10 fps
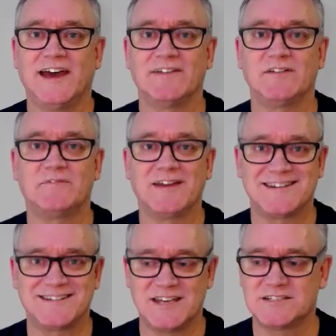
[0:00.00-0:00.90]
Have a
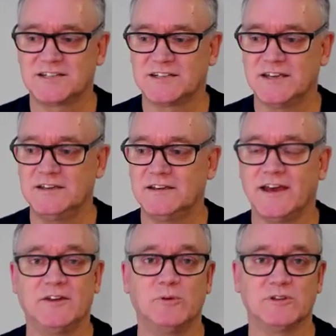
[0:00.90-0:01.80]
fantastic day
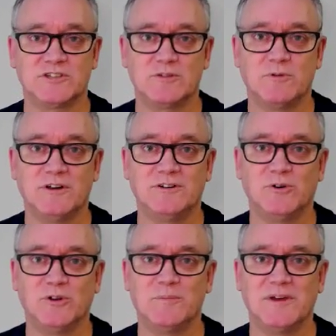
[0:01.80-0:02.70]
and we'll see you tomorrow.
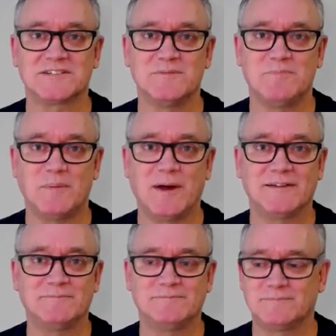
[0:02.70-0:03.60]
All the best. Bye-bye.